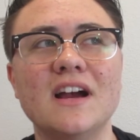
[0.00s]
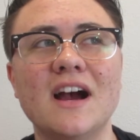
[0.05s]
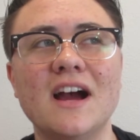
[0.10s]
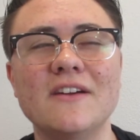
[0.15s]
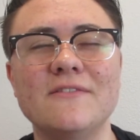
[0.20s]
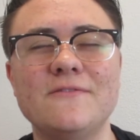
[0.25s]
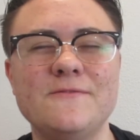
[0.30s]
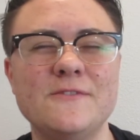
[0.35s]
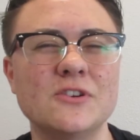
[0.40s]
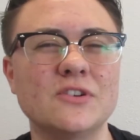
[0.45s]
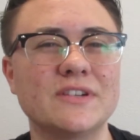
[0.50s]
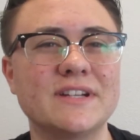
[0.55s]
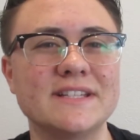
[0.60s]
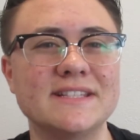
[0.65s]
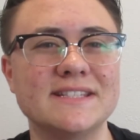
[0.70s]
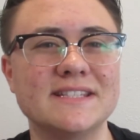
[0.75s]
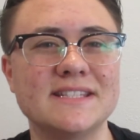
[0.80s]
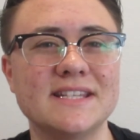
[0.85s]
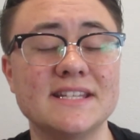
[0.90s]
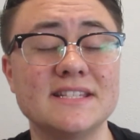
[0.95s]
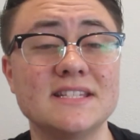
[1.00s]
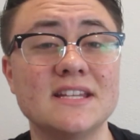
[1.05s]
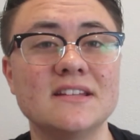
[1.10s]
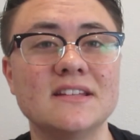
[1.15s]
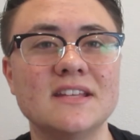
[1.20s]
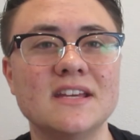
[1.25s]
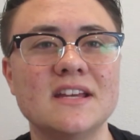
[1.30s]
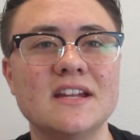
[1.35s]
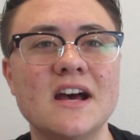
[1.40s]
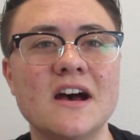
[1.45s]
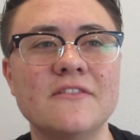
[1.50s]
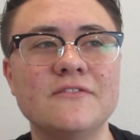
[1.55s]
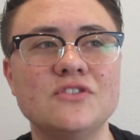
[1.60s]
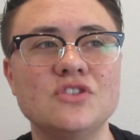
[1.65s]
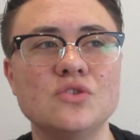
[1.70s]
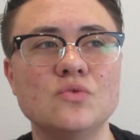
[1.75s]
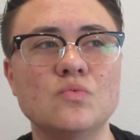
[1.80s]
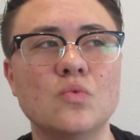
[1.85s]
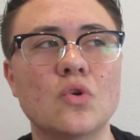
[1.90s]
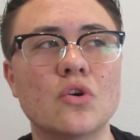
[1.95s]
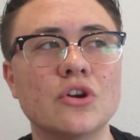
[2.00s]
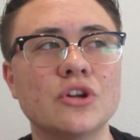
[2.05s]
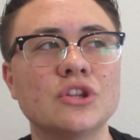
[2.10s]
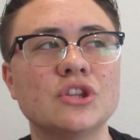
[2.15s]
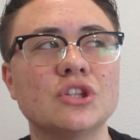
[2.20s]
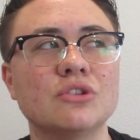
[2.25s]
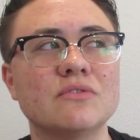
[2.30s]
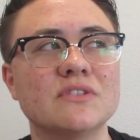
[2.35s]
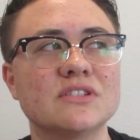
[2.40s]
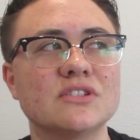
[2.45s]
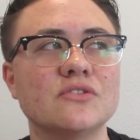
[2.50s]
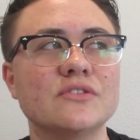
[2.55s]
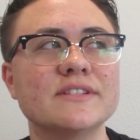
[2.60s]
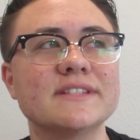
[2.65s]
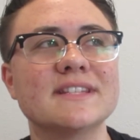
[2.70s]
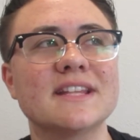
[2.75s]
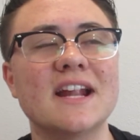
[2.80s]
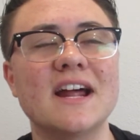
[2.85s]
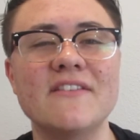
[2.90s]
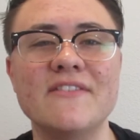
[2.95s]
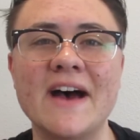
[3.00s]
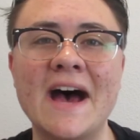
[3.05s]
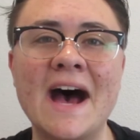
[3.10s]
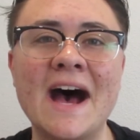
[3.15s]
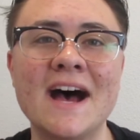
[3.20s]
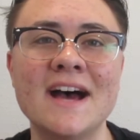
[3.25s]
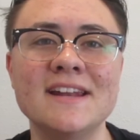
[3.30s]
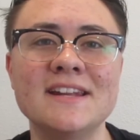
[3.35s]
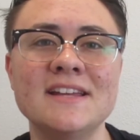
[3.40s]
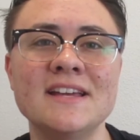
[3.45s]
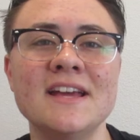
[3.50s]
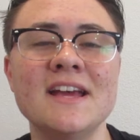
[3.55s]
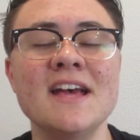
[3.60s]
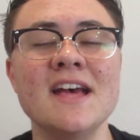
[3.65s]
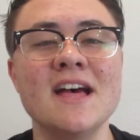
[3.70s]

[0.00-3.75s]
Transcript: I feel, consistently enough to warrant the results that I've had.